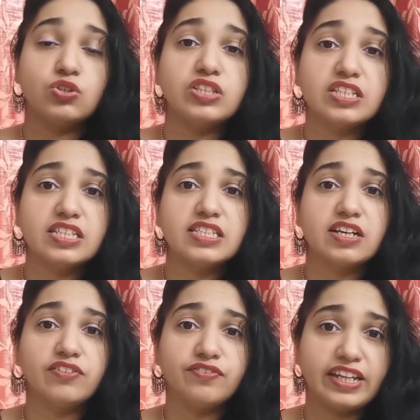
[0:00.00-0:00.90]
So this is
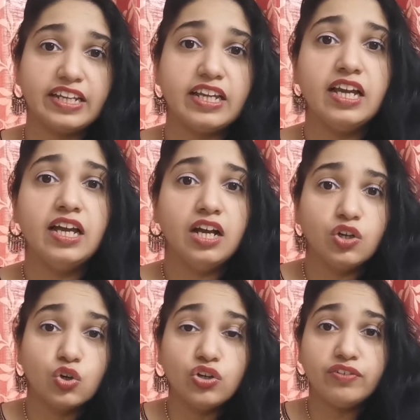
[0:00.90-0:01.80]
a very
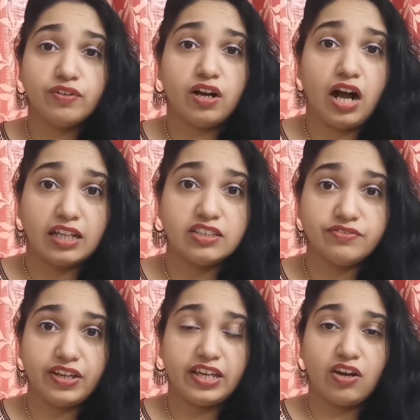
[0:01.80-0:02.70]
good other
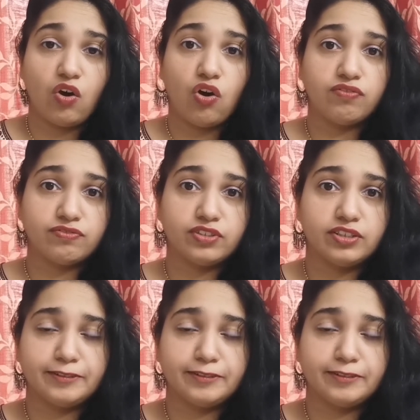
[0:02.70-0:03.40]
way of